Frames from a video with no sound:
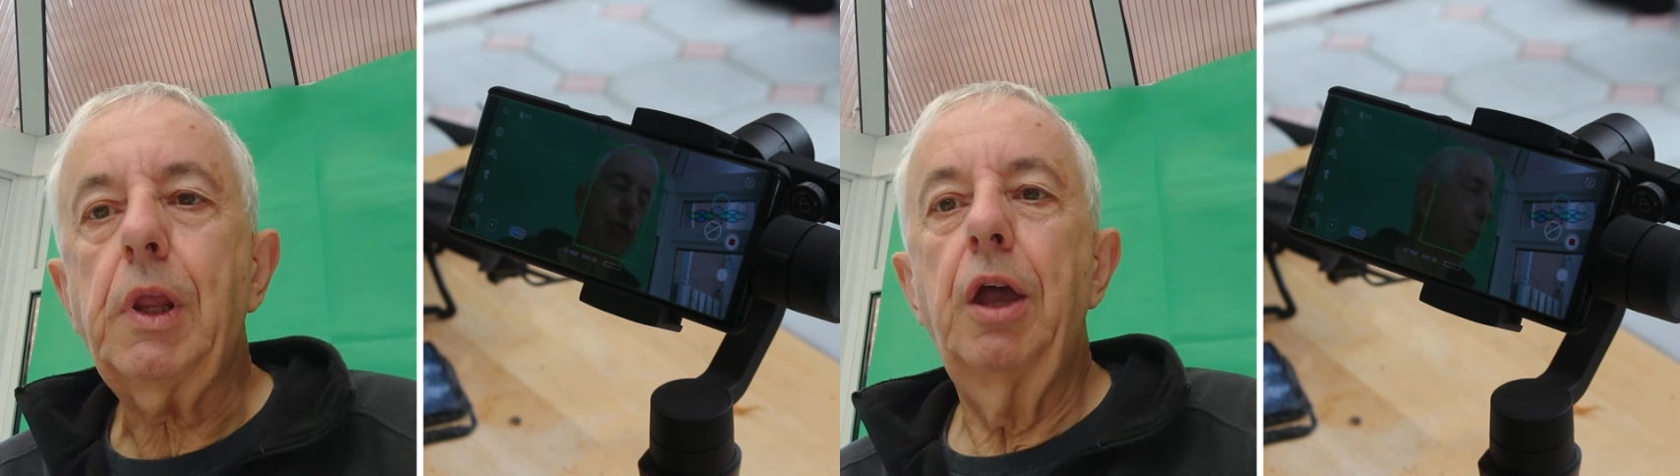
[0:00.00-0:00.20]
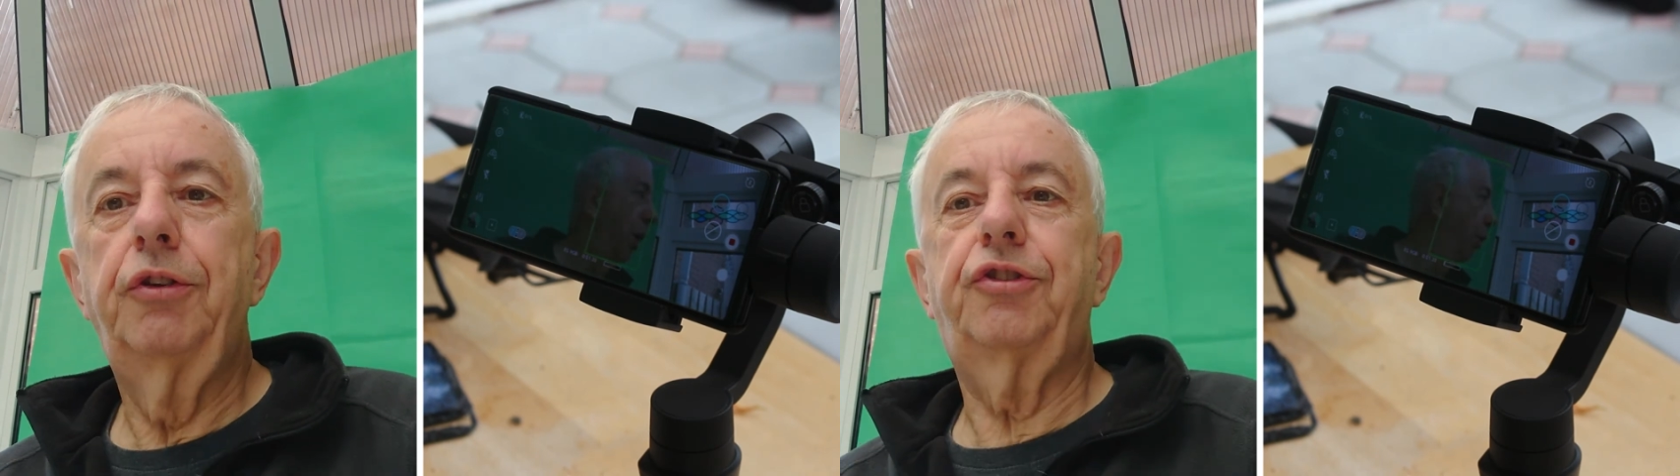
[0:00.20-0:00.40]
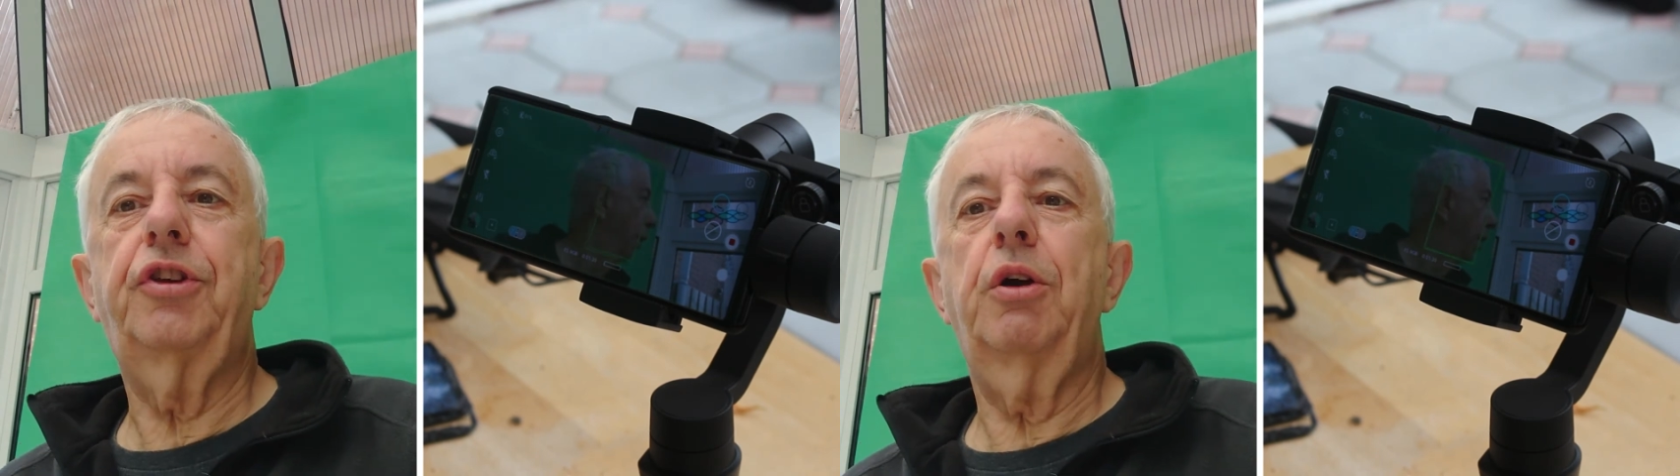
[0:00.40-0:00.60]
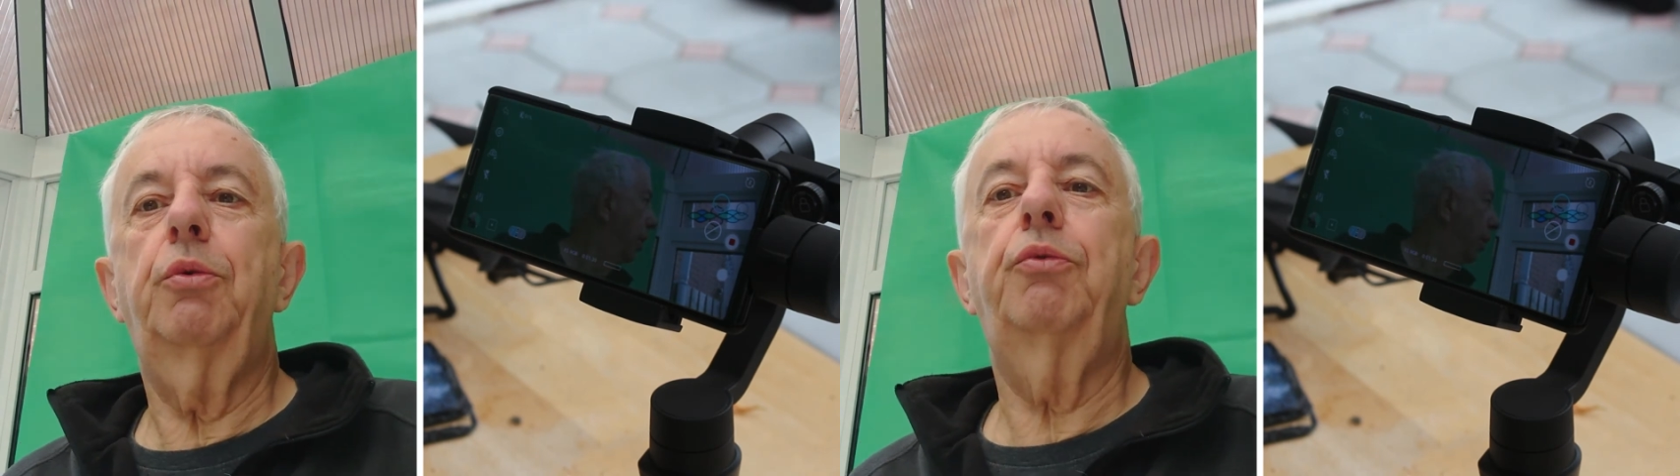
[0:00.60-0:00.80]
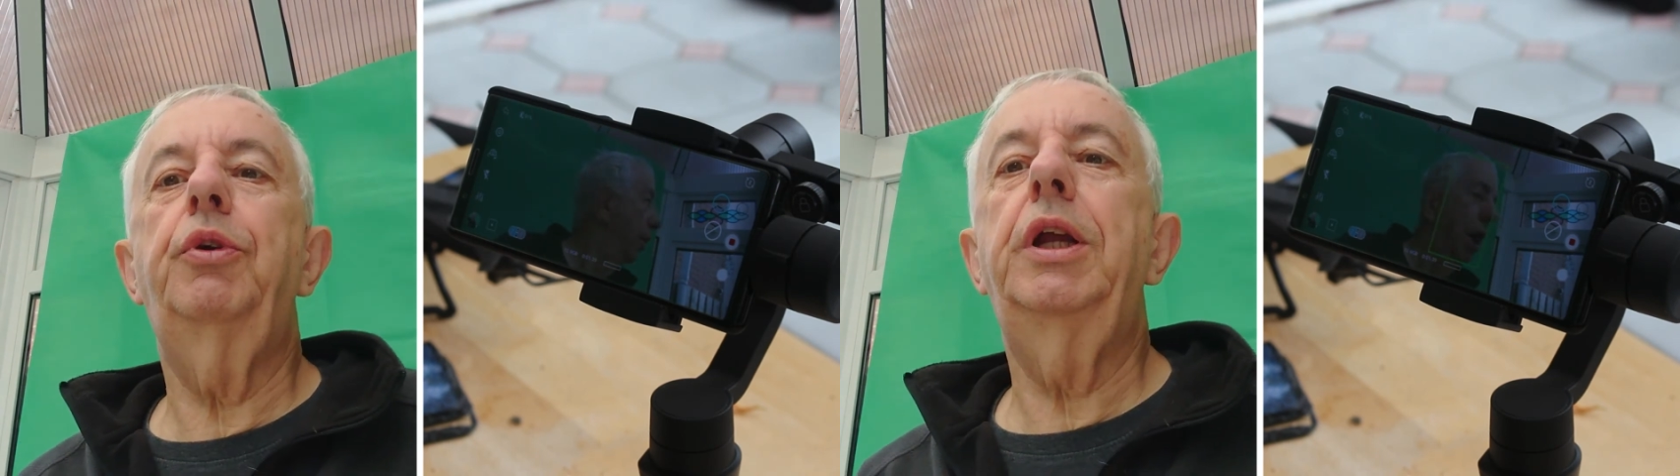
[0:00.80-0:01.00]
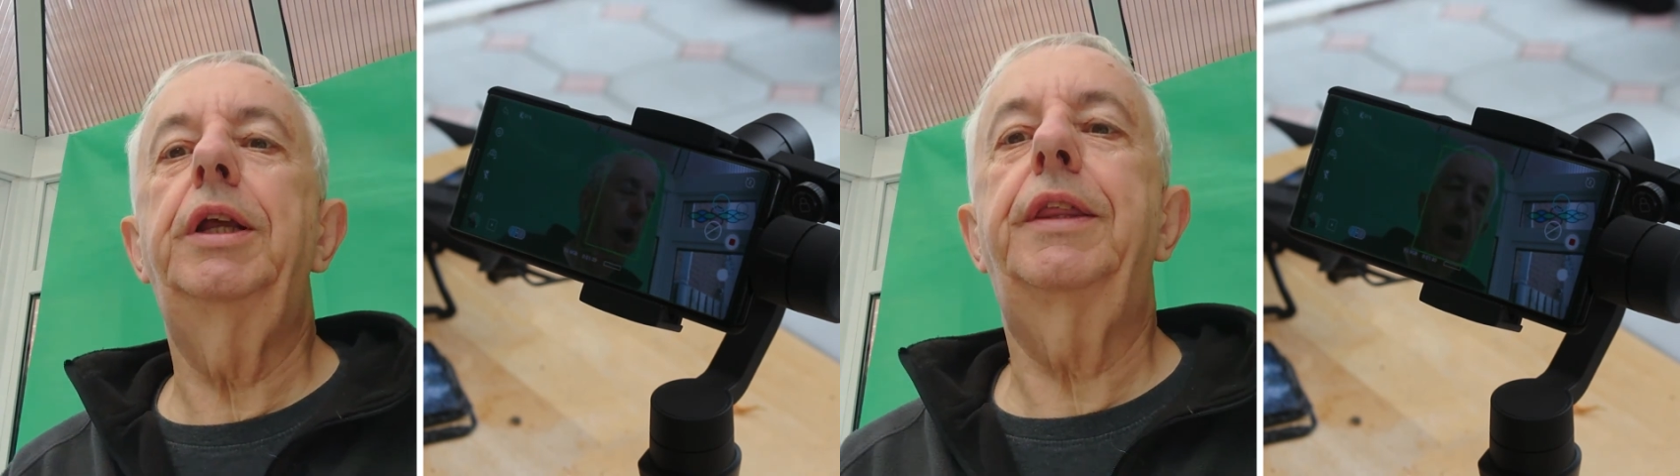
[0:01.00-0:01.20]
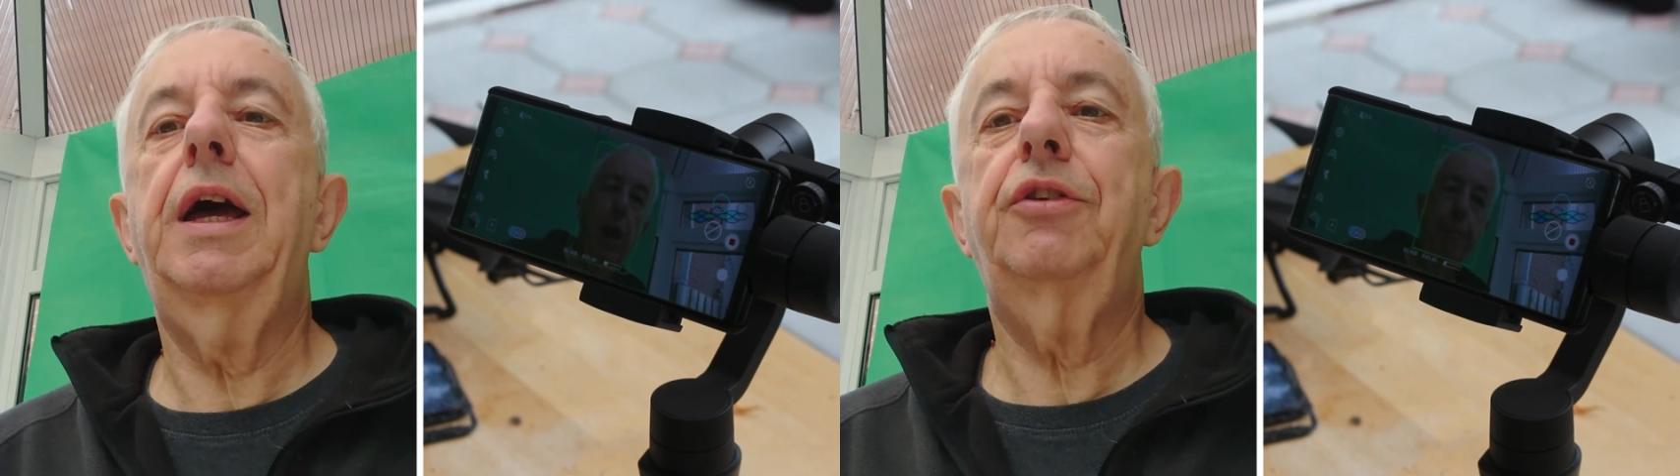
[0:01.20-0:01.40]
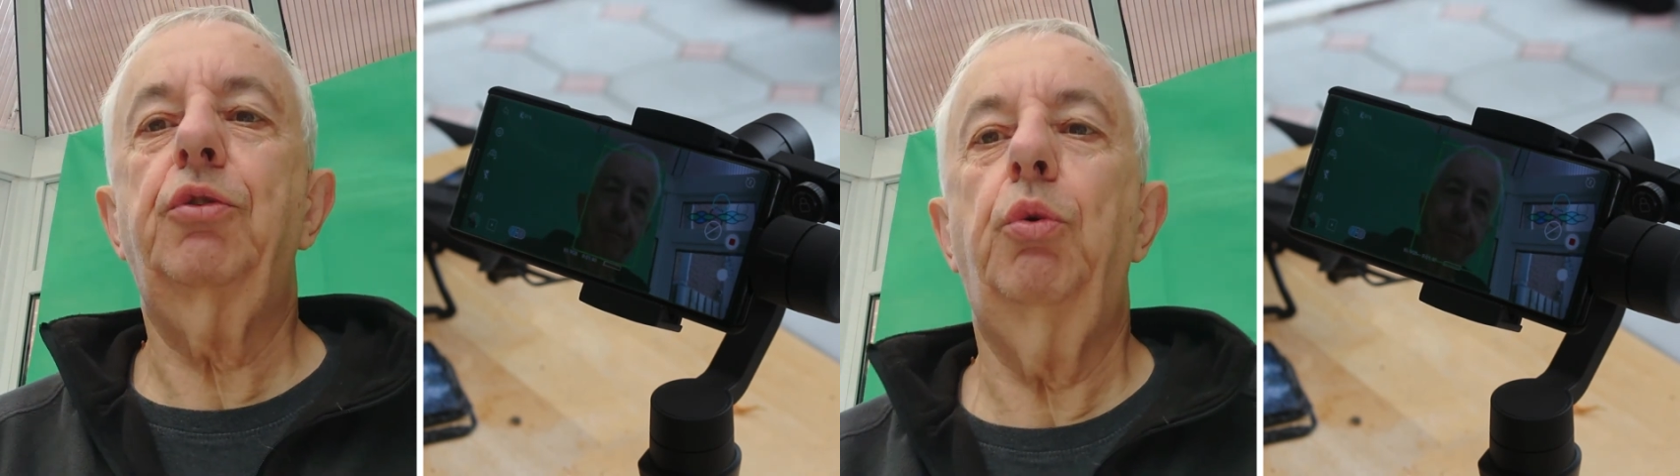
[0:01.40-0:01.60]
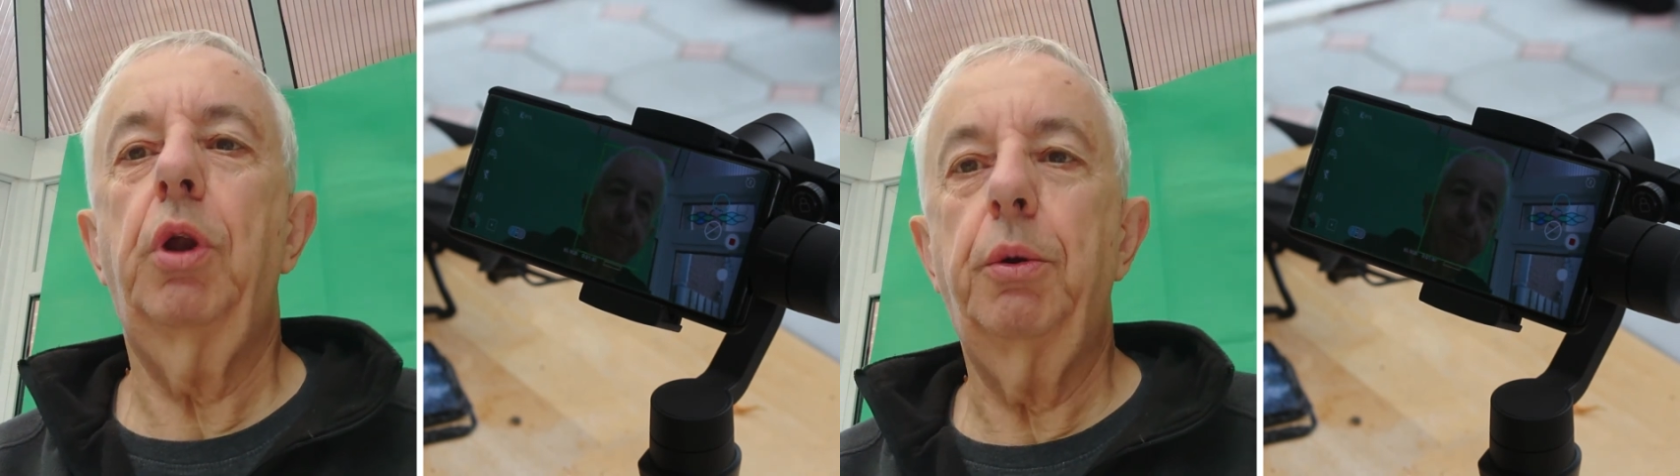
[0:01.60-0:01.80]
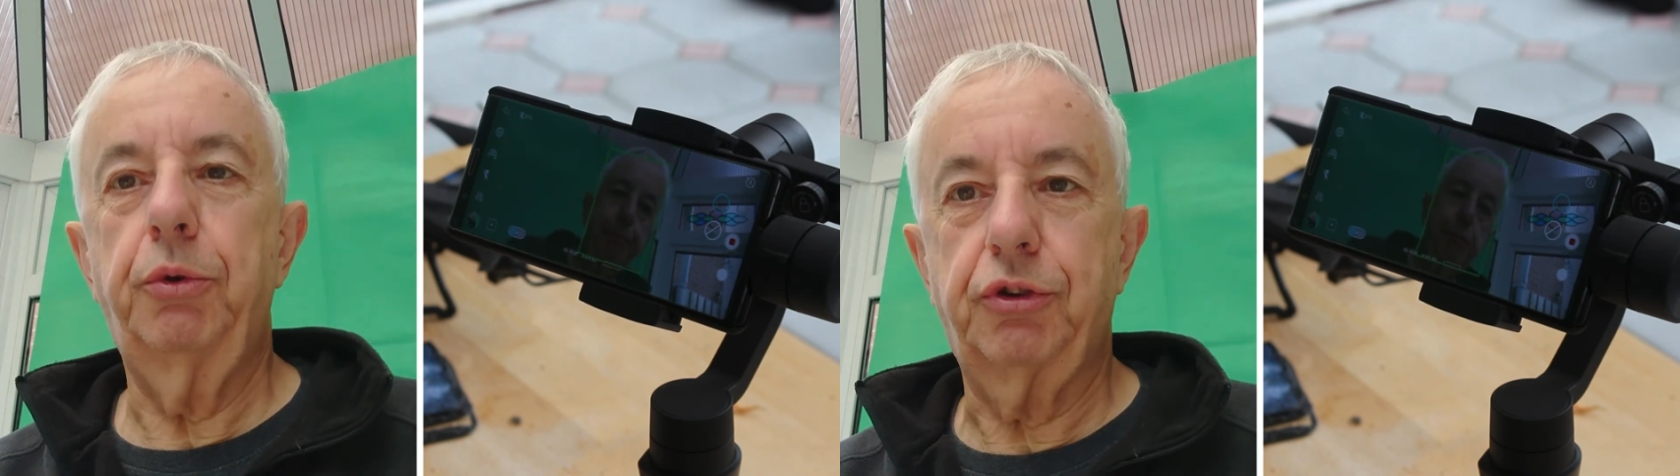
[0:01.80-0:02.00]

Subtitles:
So really that's all I was